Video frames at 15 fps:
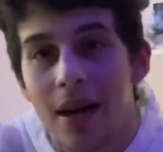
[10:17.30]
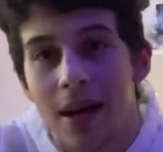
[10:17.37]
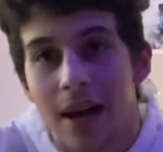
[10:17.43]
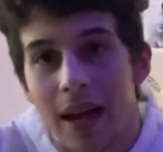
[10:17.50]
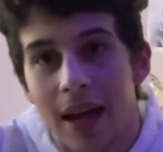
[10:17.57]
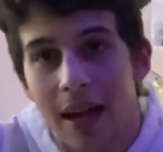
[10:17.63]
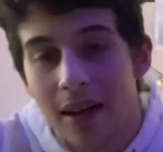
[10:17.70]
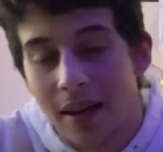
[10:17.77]

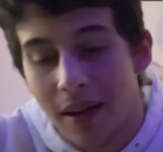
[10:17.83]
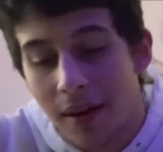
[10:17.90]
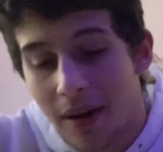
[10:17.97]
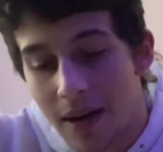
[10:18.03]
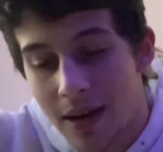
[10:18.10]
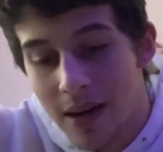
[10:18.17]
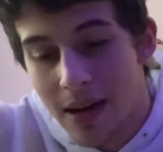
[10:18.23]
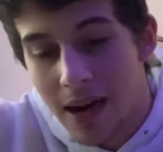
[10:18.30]
and
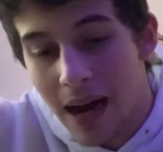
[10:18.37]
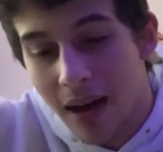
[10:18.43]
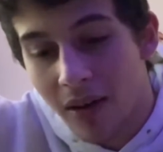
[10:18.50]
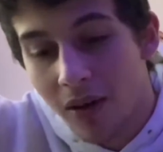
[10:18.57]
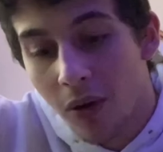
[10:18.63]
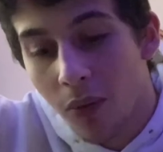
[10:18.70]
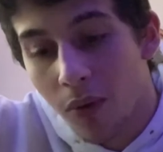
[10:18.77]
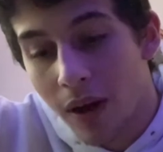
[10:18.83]
I don't
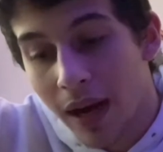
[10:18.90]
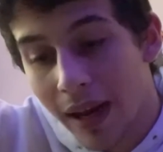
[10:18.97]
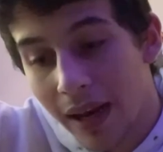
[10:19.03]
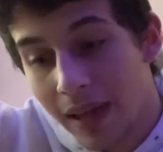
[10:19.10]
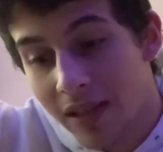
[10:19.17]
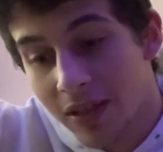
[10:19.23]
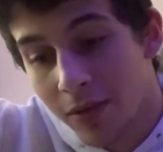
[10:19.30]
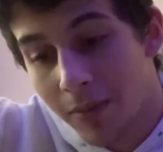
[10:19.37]
know what I
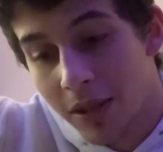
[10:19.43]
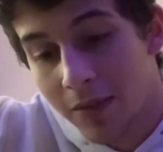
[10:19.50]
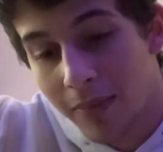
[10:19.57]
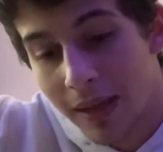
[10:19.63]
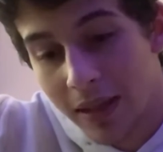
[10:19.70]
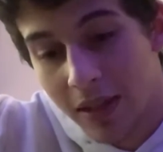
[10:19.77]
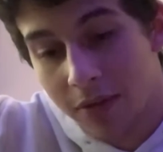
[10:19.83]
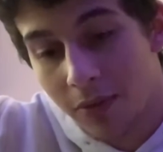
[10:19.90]
like so much
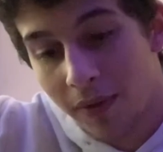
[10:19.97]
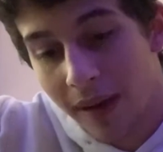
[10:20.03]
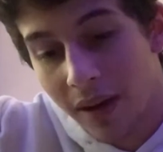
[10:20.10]
about this movie.